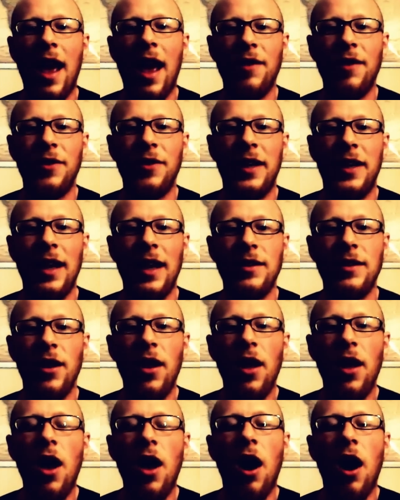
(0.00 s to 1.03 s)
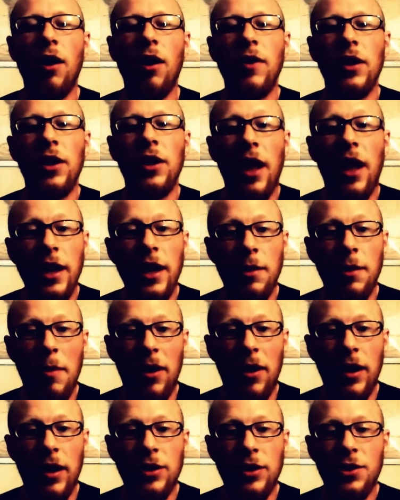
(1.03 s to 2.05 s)
advocate of a line
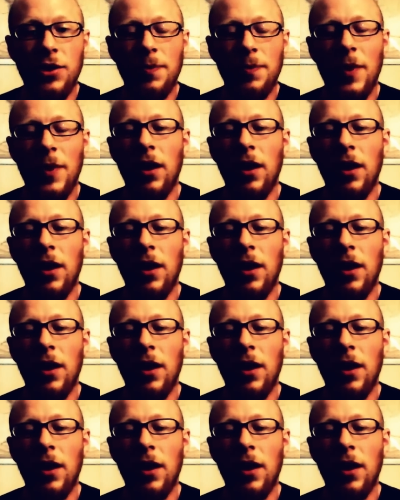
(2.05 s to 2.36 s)
marriage.